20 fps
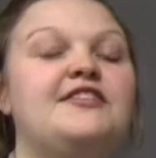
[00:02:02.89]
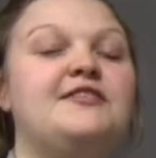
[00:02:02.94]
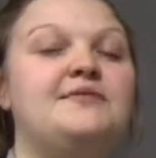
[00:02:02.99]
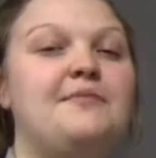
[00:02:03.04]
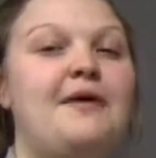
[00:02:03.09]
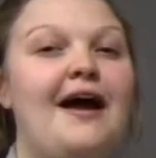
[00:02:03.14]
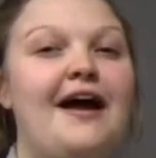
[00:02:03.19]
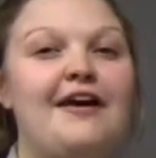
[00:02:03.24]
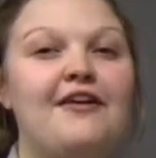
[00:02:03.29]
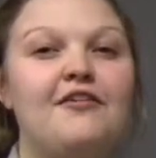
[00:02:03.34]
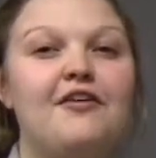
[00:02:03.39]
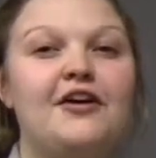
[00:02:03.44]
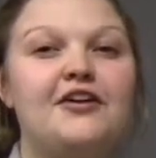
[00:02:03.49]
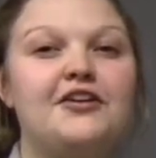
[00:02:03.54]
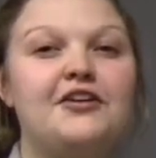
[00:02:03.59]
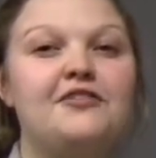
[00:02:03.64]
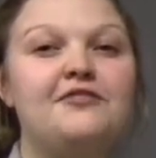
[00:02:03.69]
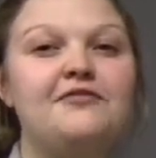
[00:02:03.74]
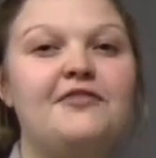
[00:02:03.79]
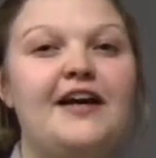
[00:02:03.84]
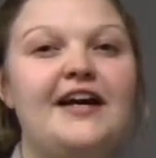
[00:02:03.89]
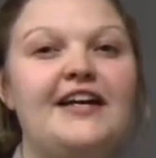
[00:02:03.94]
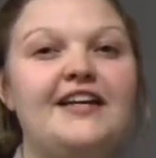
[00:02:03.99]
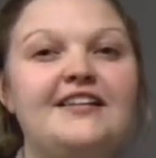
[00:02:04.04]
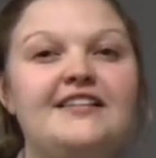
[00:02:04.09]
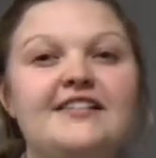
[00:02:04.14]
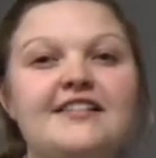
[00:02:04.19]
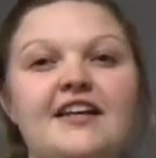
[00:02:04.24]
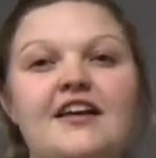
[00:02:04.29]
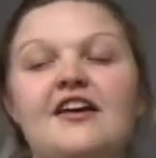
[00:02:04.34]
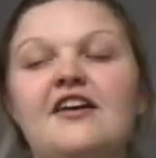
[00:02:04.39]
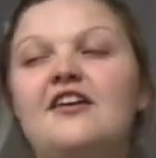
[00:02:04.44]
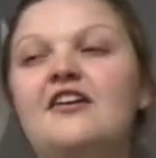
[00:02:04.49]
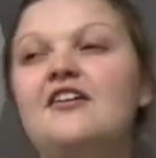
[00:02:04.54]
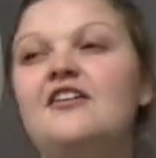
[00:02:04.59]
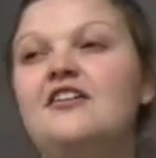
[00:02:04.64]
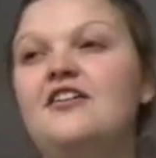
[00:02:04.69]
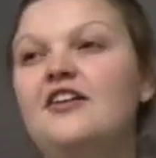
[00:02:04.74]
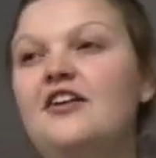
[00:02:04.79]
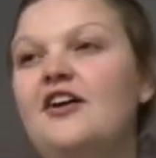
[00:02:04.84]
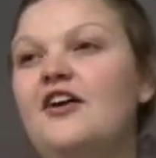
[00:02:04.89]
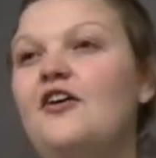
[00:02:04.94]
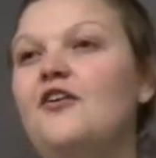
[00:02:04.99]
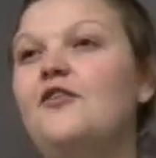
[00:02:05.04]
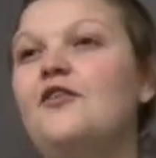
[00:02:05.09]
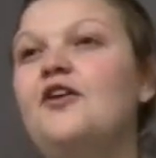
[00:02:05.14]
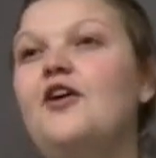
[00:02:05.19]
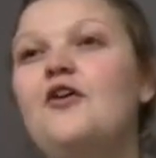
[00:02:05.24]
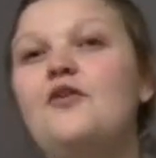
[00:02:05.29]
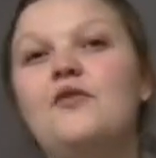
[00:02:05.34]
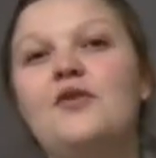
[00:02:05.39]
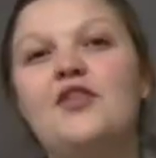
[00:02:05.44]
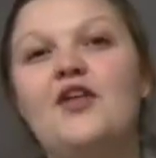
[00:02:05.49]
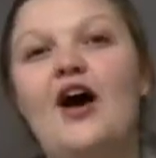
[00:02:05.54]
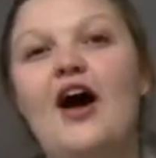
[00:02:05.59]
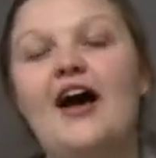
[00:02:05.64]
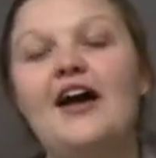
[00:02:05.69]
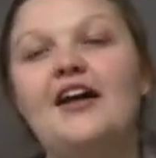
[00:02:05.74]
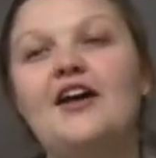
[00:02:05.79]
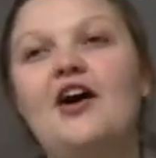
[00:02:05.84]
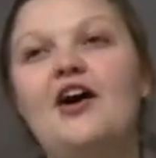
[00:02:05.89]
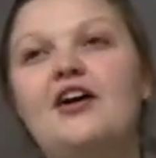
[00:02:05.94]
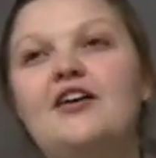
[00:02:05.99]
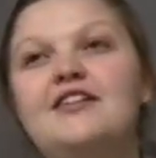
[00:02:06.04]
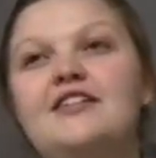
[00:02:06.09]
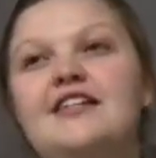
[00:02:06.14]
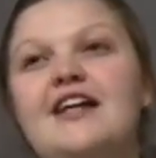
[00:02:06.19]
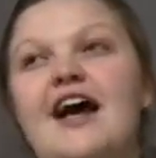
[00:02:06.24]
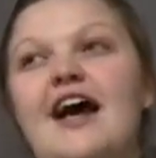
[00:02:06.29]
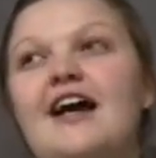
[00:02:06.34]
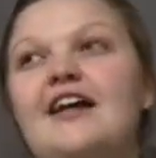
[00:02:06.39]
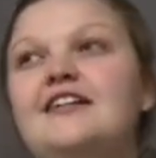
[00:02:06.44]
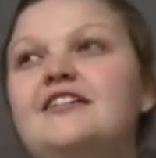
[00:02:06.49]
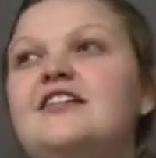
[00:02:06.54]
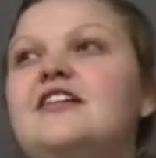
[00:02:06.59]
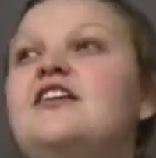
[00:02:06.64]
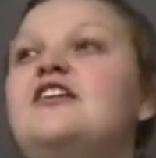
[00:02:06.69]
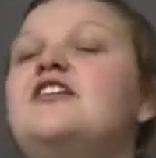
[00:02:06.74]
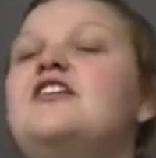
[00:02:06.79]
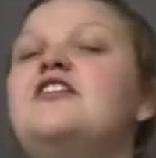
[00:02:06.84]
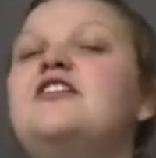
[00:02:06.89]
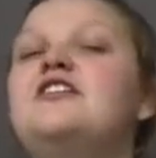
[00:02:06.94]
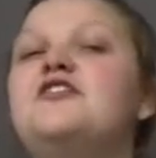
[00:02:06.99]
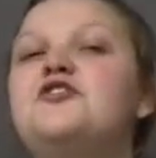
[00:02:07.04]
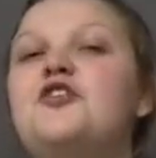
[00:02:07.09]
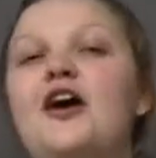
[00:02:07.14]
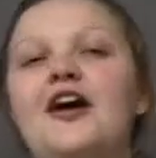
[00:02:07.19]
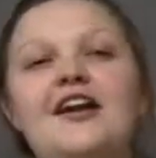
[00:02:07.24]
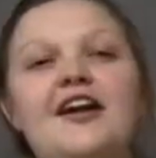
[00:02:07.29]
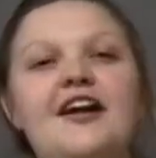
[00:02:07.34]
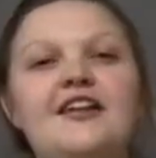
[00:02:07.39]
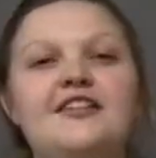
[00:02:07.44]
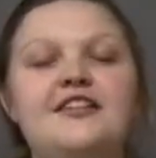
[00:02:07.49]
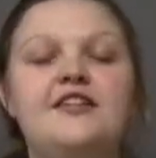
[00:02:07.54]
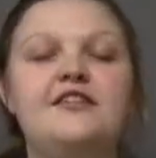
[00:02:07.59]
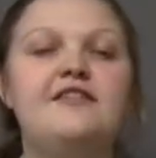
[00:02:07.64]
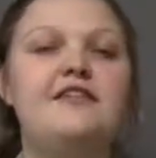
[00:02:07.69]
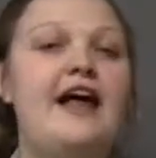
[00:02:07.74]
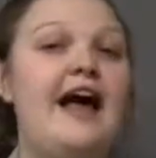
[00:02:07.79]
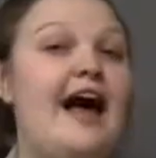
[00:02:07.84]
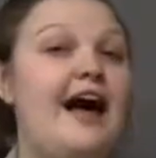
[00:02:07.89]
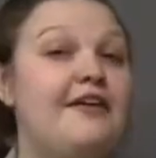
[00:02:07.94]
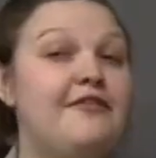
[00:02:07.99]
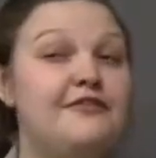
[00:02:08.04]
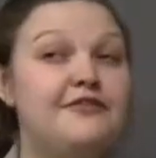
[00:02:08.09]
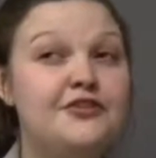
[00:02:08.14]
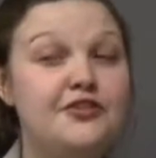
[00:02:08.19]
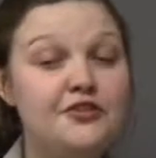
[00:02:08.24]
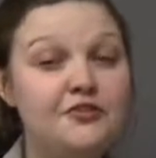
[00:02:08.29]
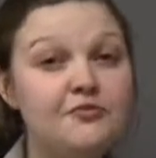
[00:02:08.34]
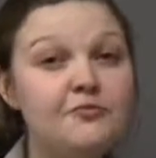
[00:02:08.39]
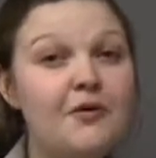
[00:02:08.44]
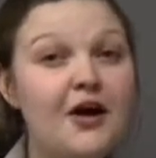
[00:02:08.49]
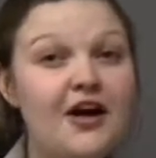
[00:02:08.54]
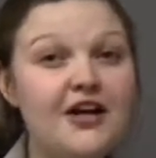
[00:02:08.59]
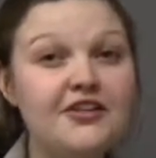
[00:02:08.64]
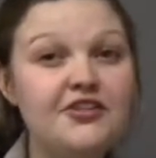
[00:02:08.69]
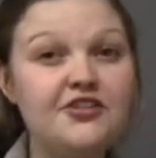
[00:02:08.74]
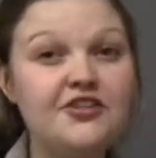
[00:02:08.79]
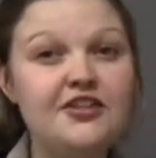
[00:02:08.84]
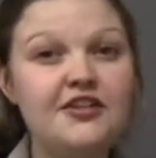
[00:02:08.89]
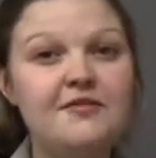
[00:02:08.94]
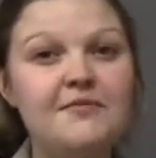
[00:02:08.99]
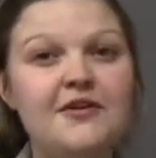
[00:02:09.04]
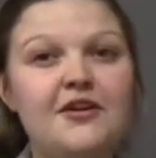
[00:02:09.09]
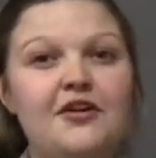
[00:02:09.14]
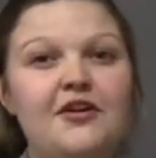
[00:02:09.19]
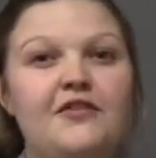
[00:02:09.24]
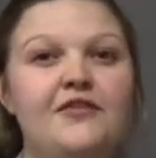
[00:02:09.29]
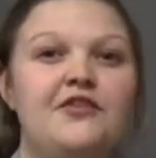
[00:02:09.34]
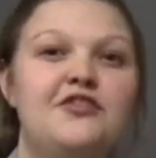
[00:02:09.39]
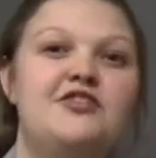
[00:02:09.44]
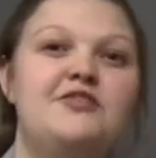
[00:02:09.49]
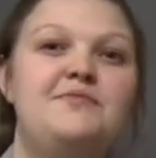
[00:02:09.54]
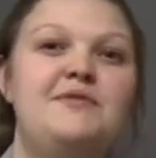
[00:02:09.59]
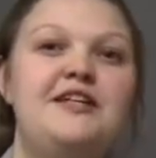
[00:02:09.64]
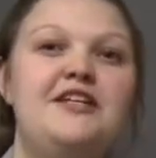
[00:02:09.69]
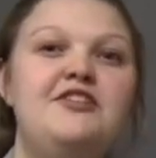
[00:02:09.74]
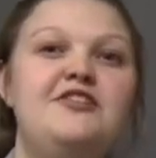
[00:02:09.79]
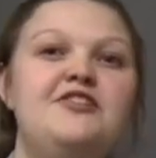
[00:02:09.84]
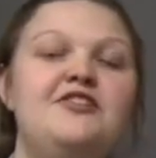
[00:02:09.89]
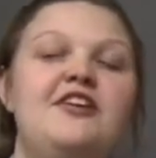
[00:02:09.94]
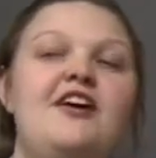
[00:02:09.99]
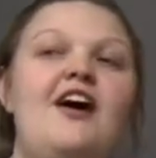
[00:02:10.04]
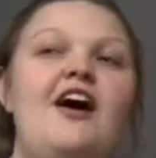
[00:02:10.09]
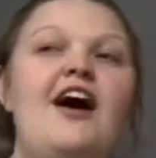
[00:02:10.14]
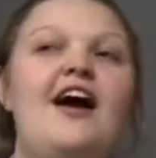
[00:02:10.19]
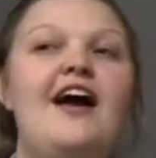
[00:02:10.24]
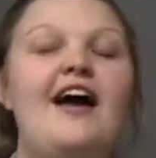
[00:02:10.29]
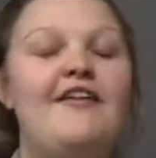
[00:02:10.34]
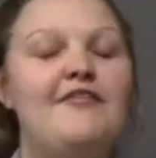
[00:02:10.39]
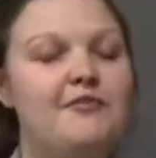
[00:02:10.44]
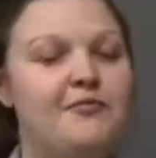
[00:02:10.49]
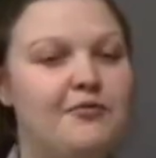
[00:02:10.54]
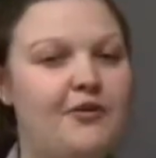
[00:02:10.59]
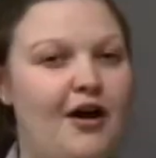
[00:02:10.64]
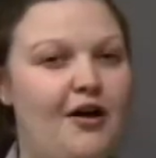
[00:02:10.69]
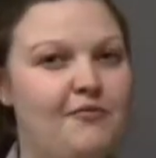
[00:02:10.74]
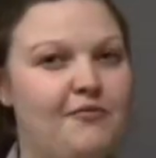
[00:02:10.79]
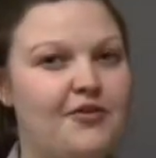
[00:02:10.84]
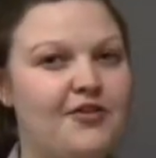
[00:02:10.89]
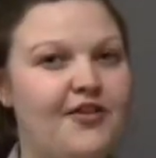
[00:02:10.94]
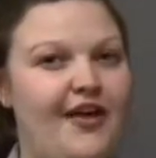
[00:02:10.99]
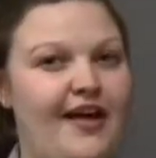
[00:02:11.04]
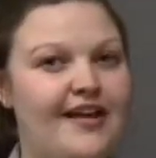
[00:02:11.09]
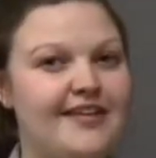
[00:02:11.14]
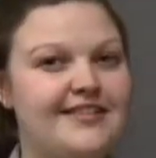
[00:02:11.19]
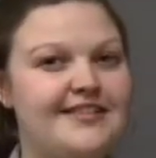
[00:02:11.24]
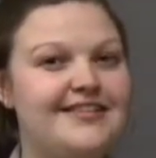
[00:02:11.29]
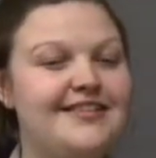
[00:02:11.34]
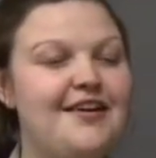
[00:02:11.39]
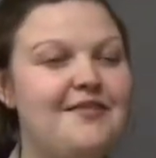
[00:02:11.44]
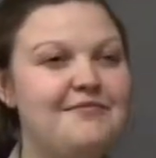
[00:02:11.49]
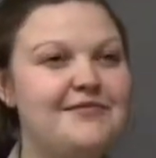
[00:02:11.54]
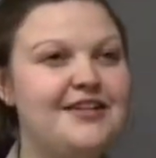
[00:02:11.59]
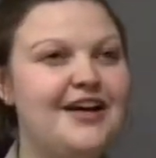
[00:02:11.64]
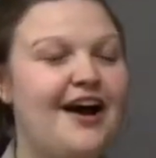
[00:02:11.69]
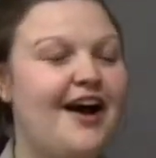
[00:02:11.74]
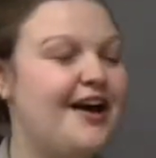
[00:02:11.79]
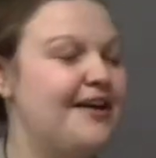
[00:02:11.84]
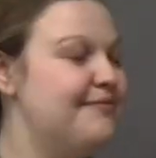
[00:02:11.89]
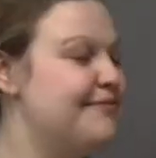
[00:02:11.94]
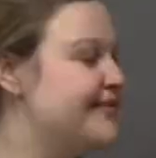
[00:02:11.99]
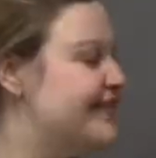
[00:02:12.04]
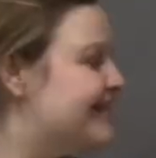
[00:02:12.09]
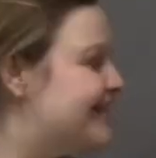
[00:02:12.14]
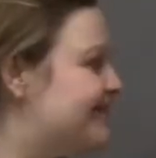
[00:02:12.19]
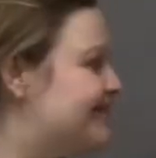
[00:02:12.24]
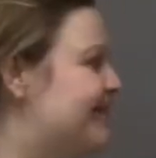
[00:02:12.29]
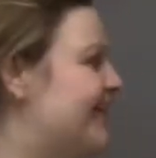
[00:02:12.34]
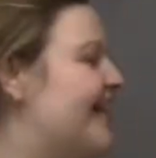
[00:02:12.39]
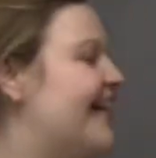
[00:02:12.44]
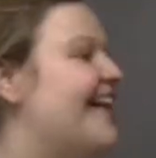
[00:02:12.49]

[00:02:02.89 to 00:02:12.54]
a smile on your face. You know, go with eye contact. Try not to laugh too much in the middle of your speech. I have a problem with that sometimes.